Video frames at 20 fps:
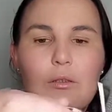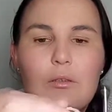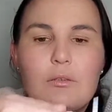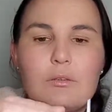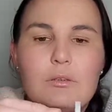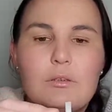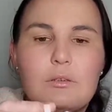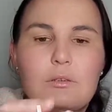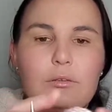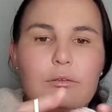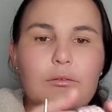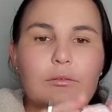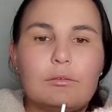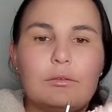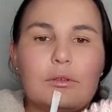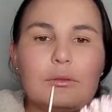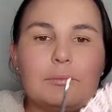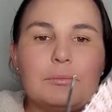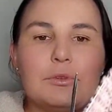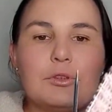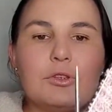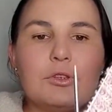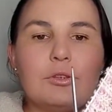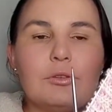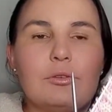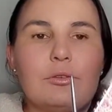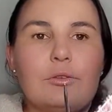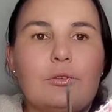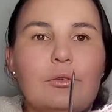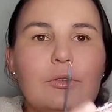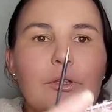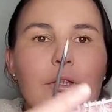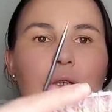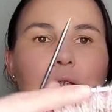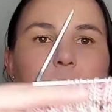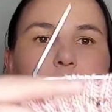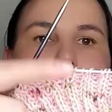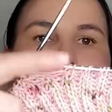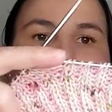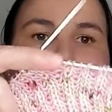So let me show you
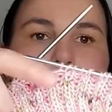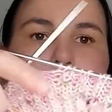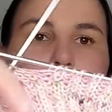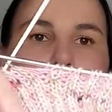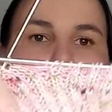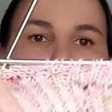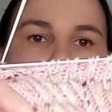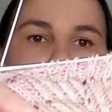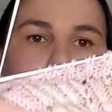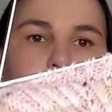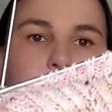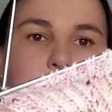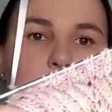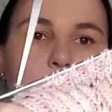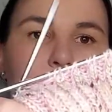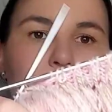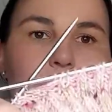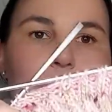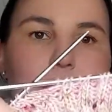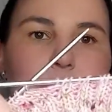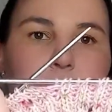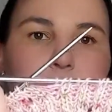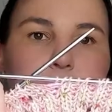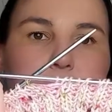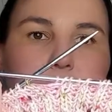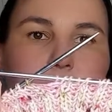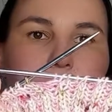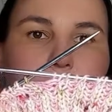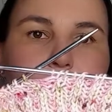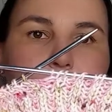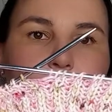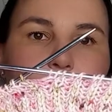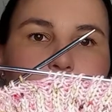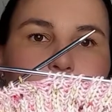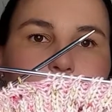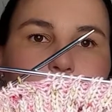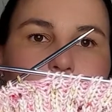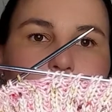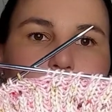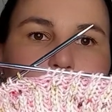here. There we
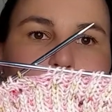go.